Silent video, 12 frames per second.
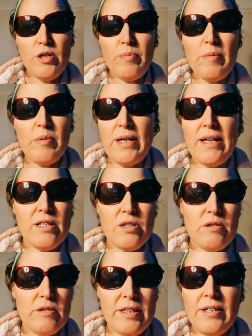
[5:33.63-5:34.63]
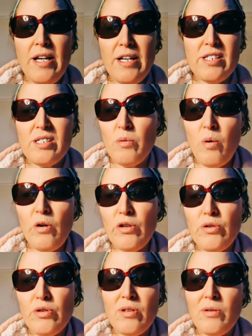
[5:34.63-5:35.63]
Why do people care, sorry, as
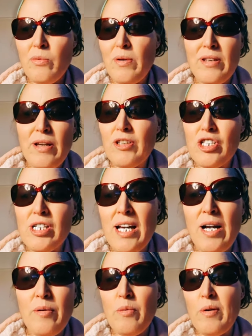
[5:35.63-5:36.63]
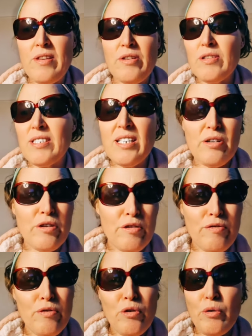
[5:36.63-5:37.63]
to what you do, whether you have a shower, whether you're
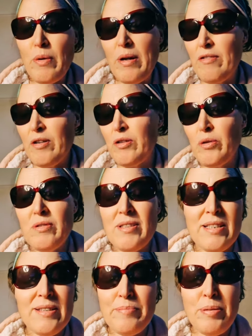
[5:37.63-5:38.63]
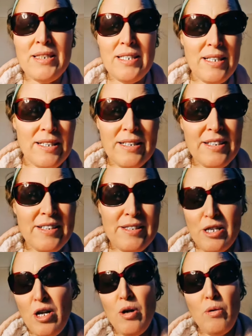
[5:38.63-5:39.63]
sick on the floor, whether you're in pissy
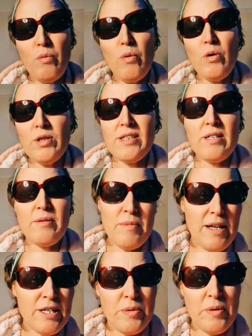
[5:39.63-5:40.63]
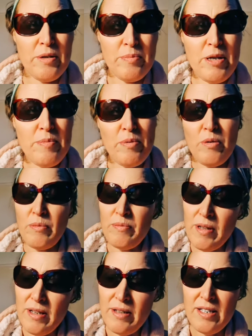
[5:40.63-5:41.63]
knickers? What does it matter to other
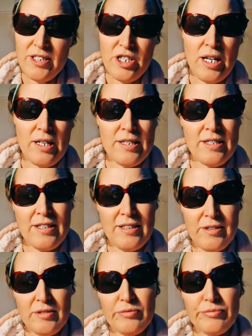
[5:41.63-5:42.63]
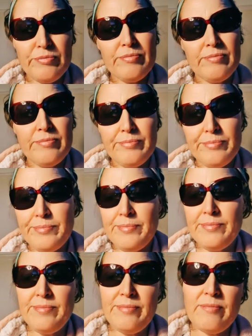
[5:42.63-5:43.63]
people? Jealousy.
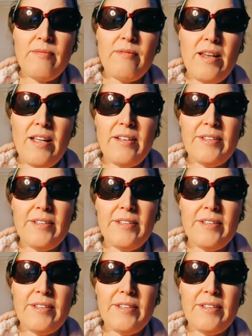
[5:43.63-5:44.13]
Mm-hmm.